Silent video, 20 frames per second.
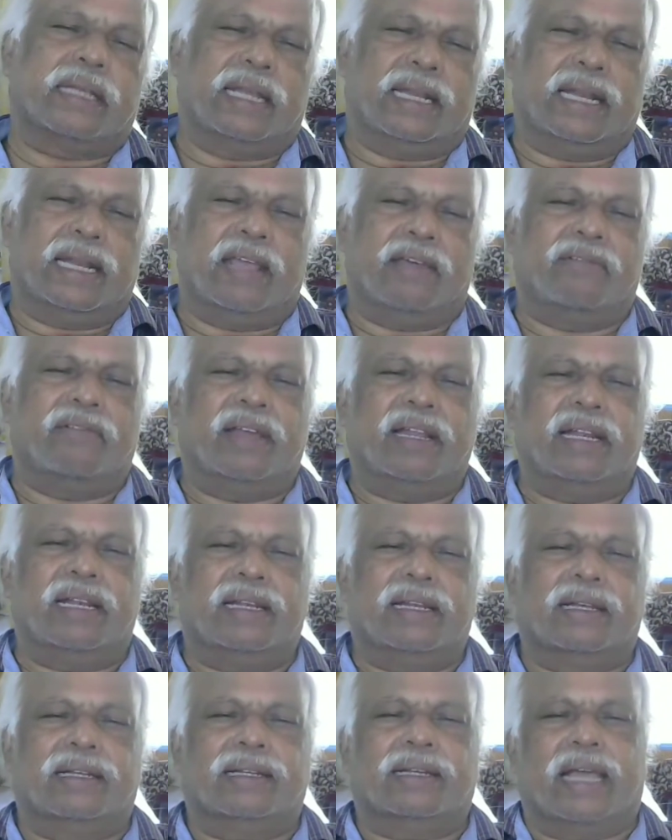A level
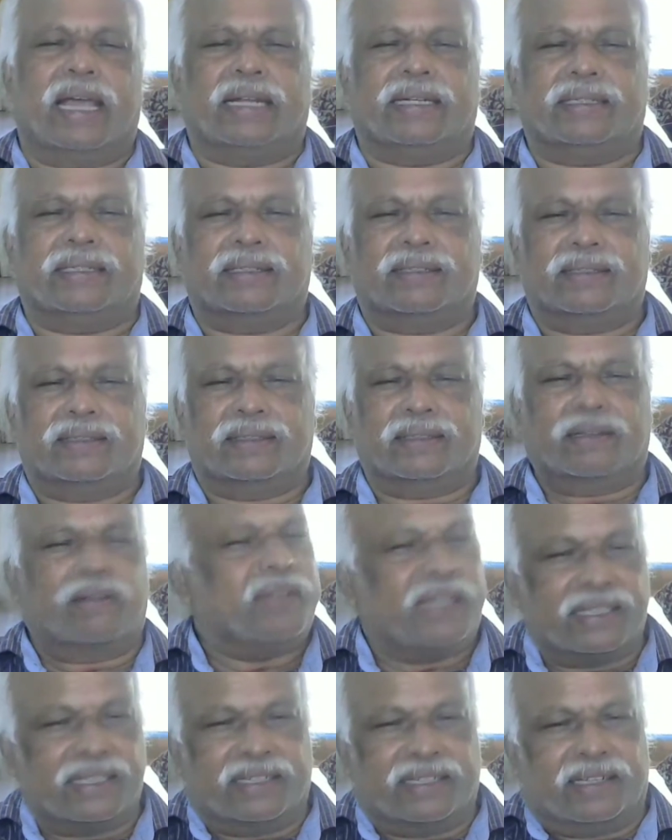land.
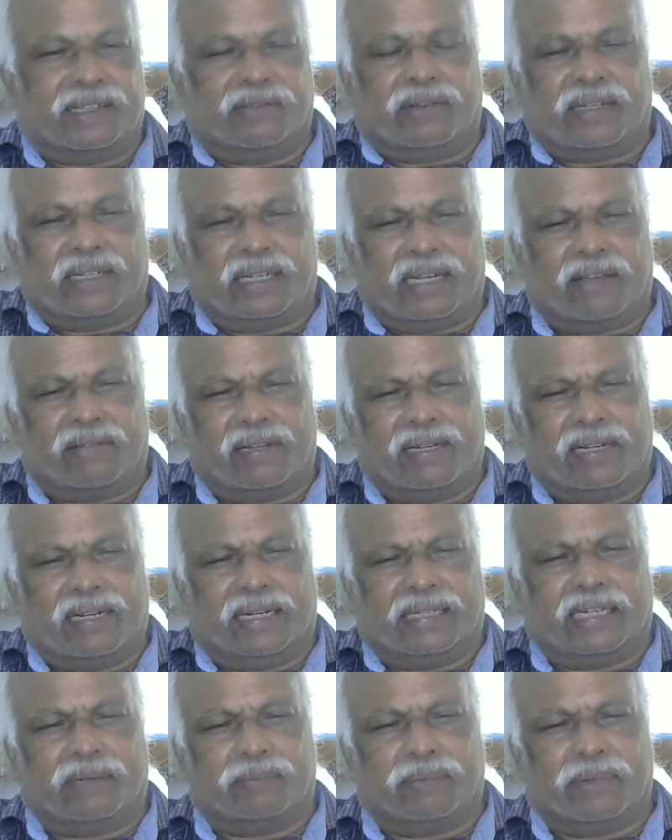Everything, if a
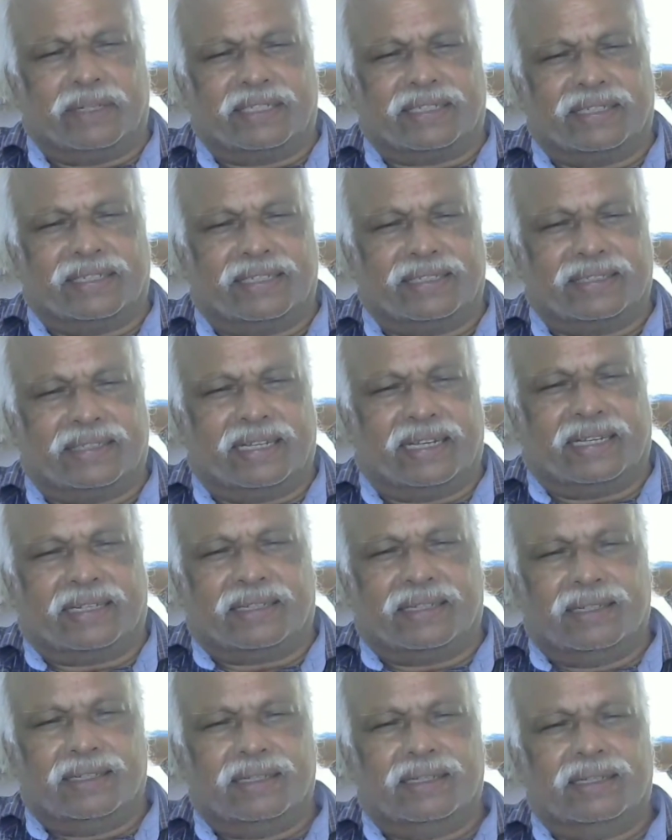level-headed person is
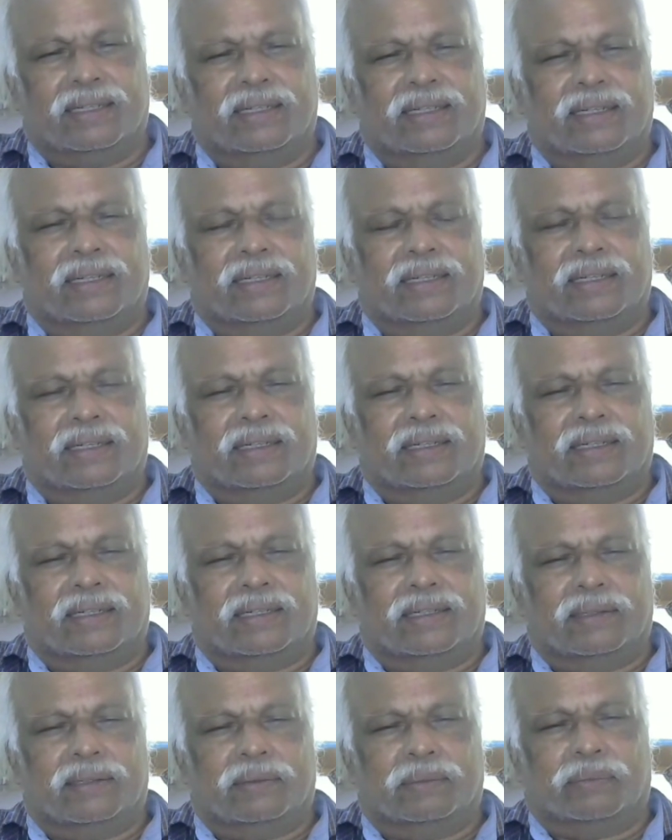there,
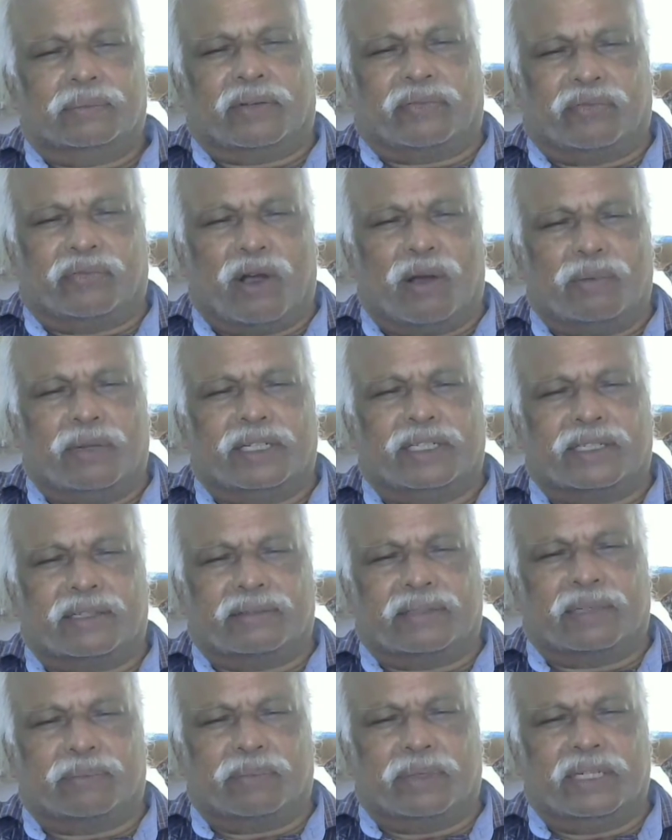performance of
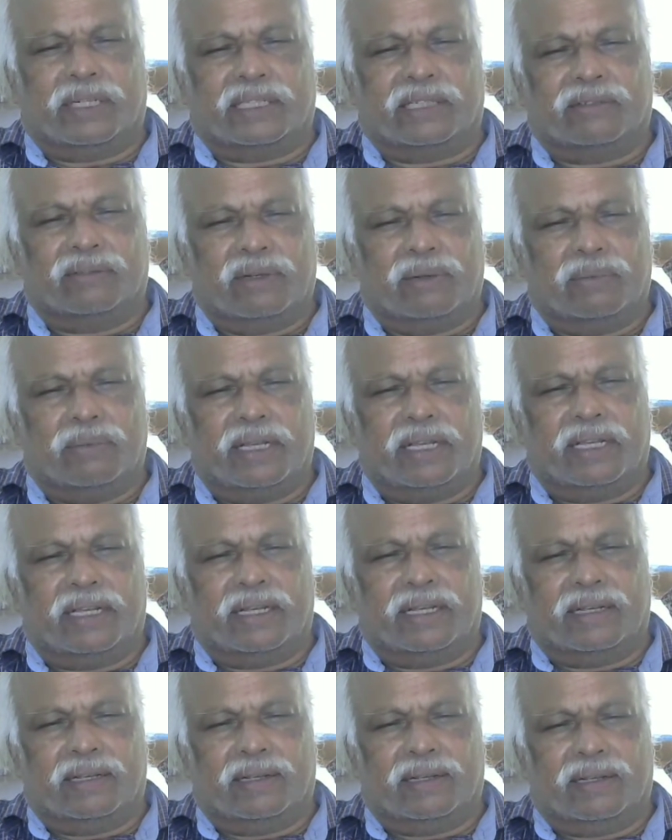that person will
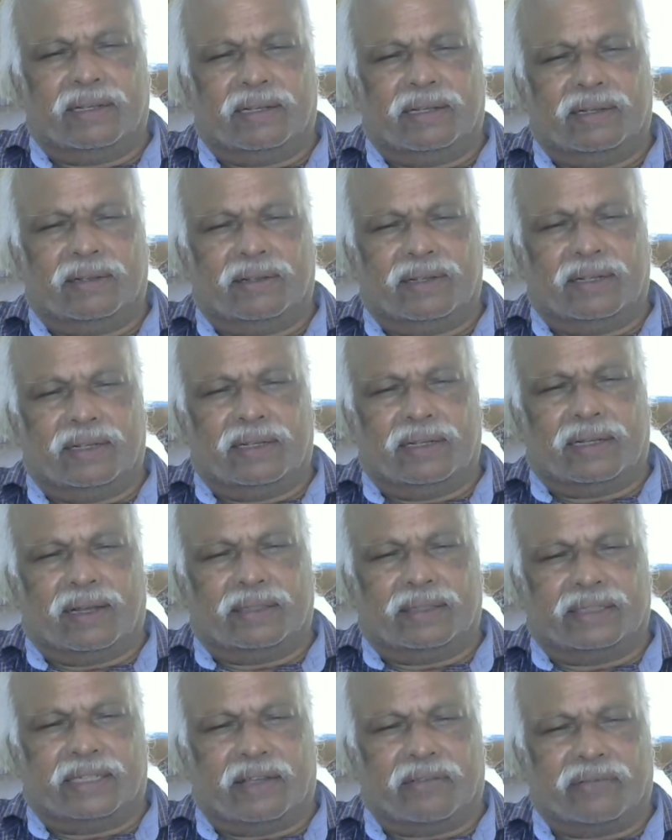be,
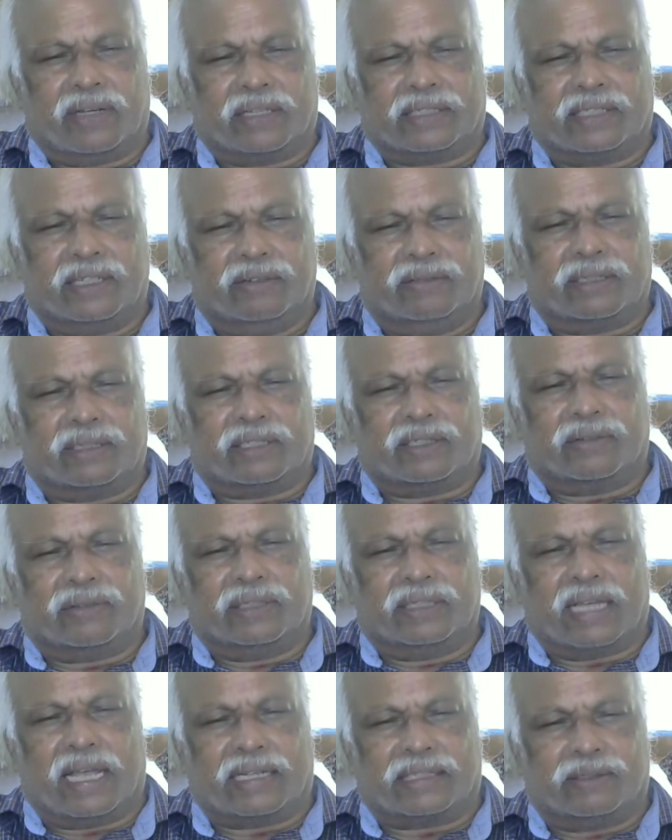and the effectiveness of
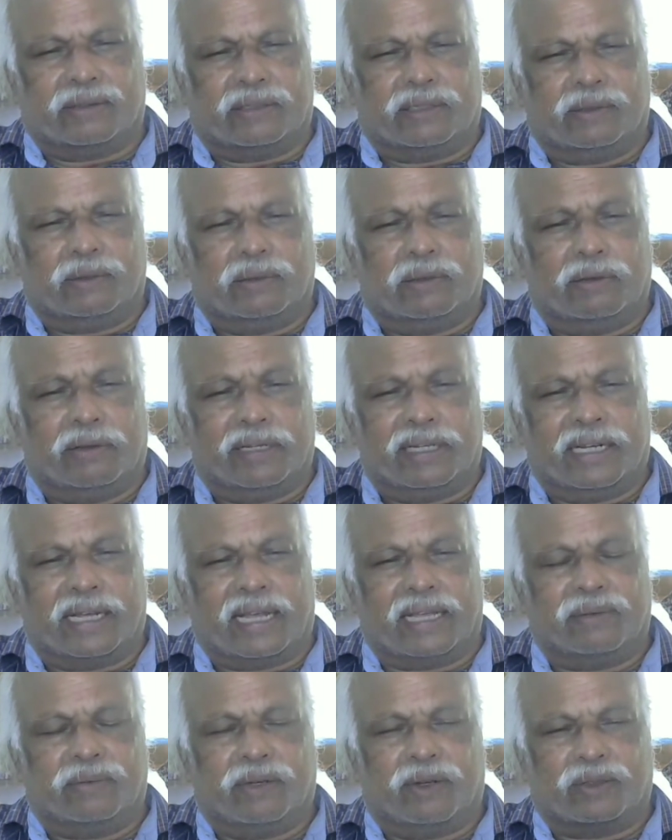his activity will be very
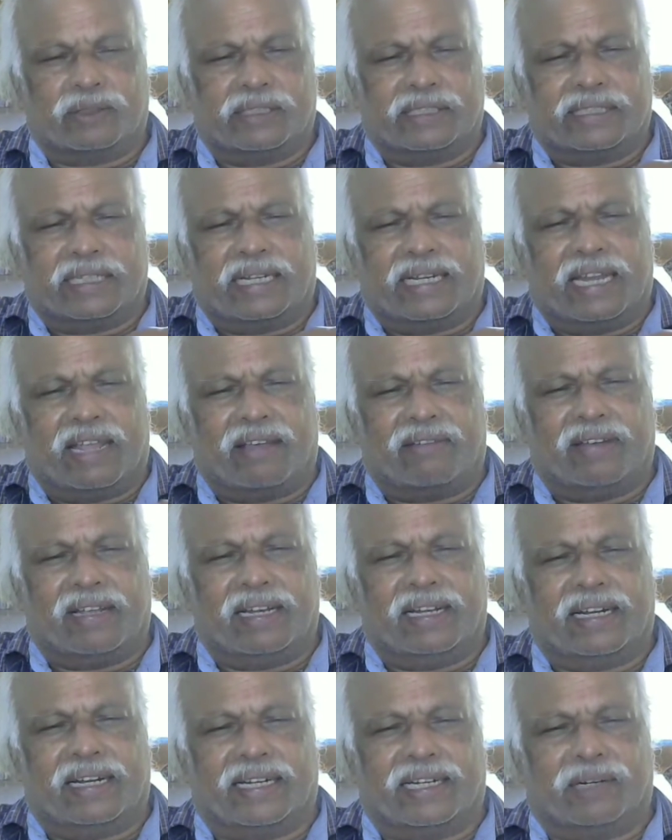high because he's a
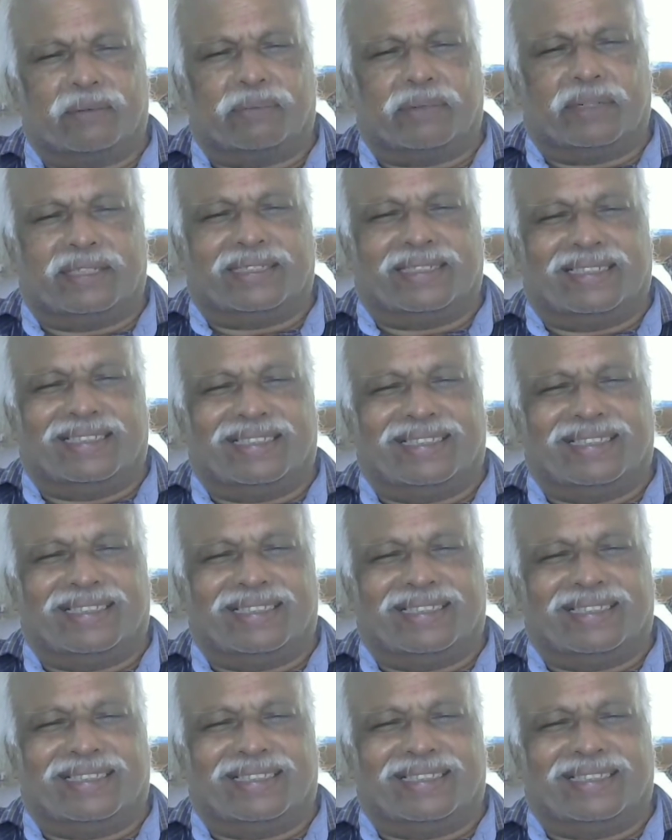level-headed person.